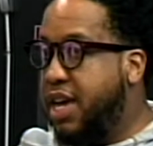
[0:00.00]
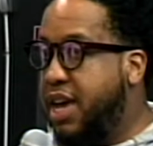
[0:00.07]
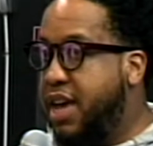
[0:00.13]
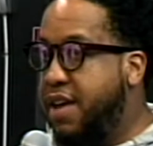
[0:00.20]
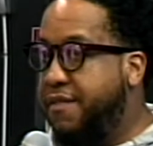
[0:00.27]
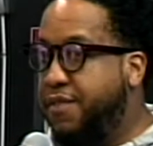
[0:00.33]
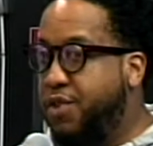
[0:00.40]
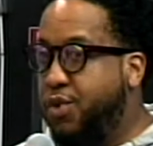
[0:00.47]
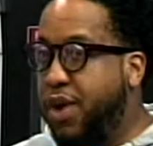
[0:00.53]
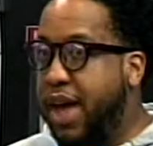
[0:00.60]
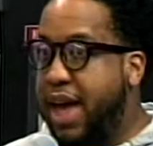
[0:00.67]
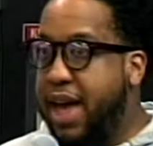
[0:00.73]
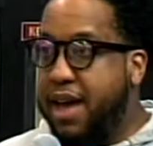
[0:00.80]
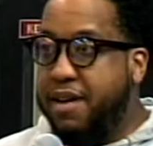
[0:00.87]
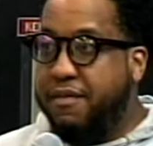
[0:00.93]
If you
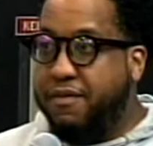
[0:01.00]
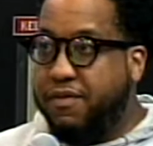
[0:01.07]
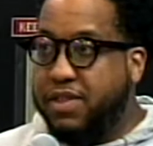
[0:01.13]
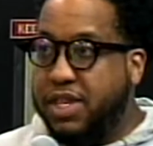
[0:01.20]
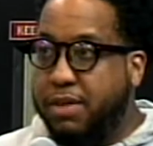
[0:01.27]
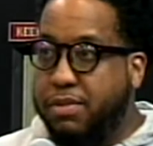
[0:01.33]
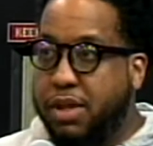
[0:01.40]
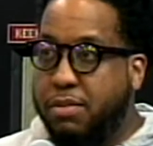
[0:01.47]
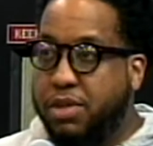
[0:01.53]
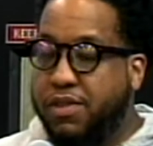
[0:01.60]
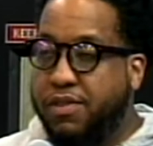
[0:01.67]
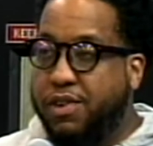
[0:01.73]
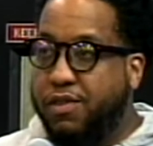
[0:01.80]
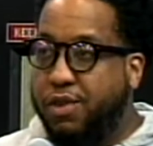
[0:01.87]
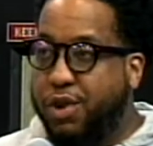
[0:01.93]
have symptoms
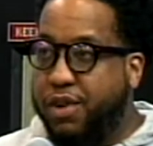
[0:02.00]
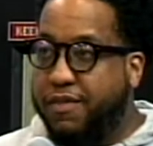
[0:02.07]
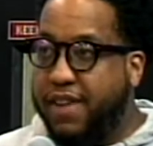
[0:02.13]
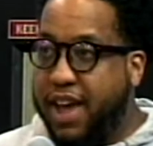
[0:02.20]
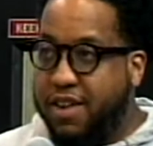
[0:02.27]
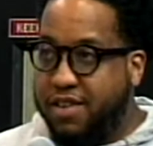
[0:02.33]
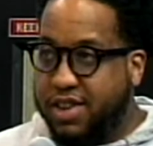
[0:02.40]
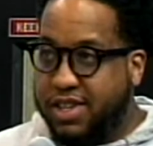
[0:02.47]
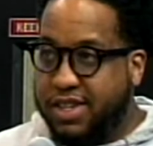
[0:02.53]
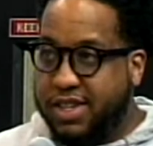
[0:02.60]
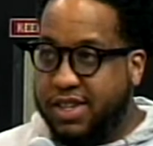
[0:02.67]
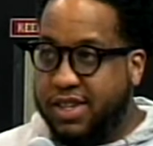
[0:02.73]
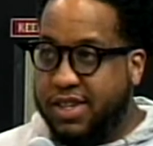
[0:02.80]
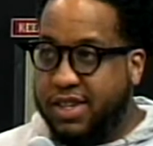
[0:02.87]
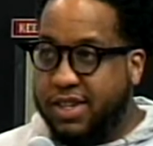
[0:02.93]
of
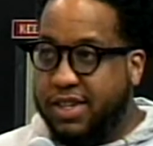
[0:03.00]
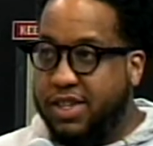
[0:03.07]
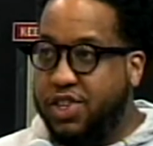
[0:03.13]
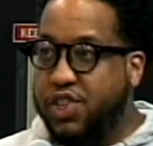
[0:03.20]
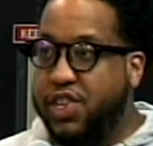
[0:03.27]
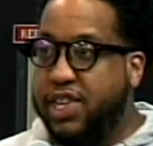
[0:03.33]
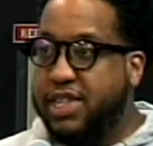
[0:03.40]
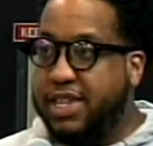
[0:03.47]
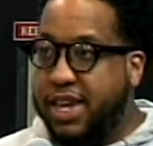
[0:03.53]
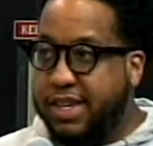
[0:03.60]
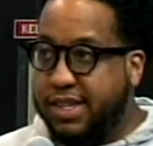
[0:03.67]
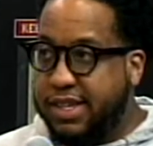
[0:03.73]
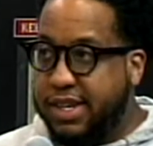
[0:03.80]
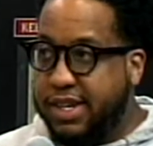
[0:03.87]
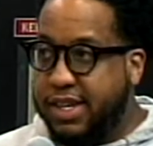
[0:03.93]
coronavirus, you get
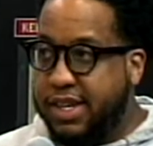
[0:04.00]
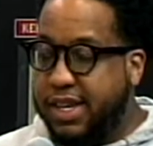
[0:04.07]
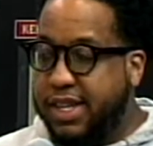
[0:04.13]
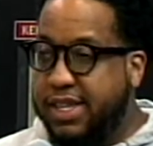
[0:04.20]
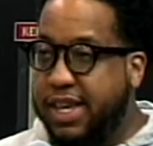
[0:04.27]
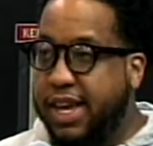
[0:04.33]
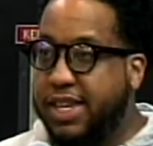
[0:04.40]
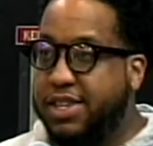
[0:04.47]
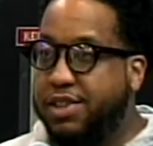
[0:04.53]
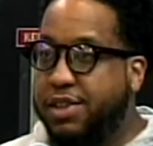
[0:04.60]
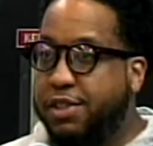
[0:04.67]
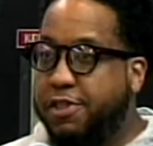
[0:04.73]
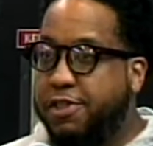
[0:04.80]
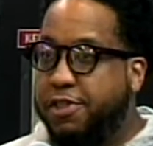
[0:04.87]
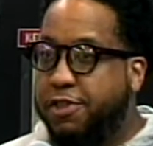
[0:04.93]
tested. It takes
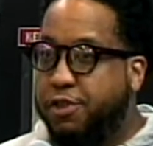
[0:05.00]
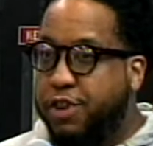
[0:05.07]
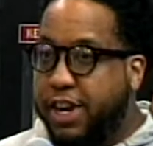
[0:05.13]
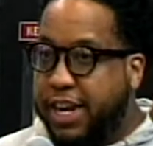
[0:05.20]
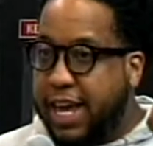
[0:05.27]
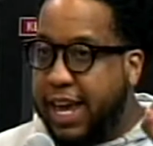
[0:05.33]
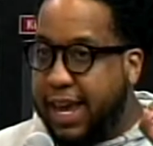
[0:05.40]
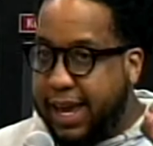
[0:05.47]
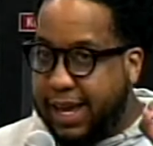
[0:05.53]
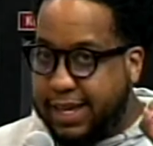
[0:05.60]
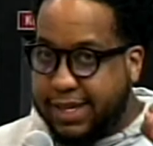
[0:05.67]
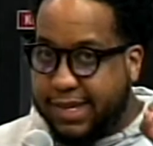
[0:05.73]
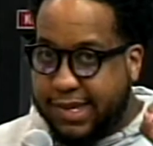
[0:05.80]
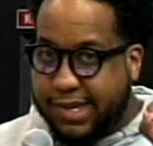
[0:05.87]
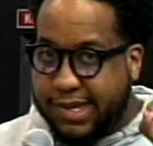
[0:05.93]
3
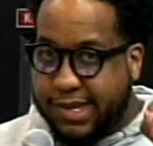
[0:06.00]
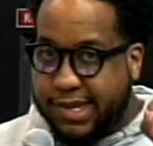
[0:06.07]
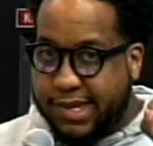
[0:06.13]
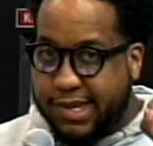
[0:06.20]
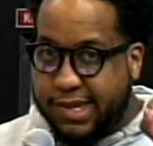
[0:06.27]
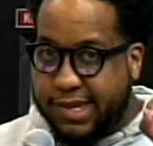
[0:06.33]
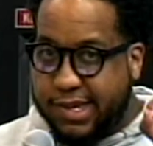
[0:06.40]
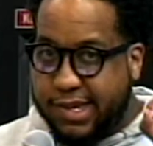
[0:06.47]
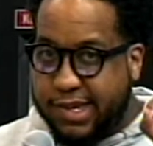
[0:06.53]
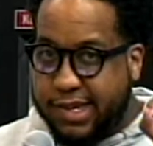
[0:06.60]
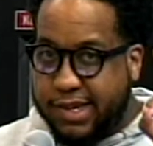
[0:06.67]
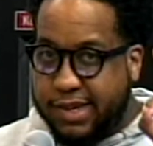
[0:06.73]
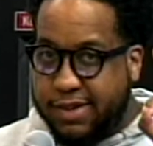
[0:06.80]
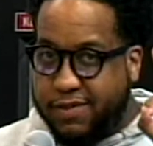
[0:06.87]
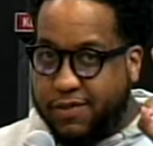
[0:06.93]
days
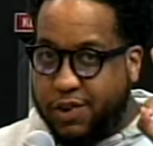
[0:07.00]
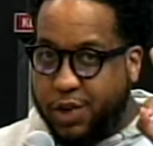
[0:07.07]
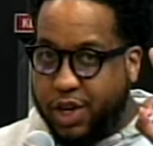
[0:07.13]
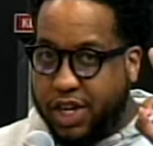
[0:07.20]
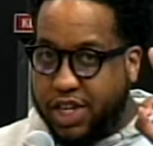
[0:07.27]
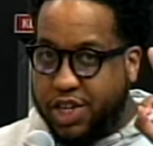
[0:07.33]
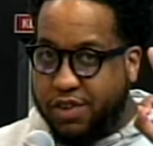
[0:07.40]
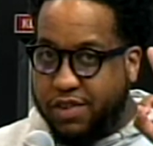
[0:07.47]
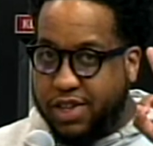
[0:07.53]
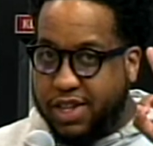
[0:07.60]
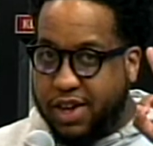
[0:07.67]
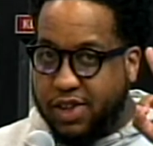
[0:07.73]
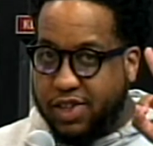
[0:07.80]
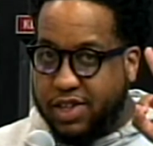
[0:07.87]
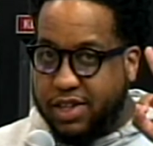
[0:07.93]
before you get your
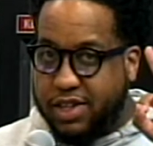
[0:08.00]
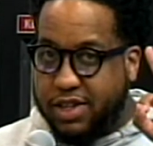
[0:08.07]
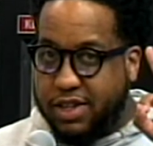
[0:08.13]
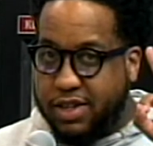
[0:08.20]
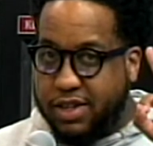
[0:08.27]
results.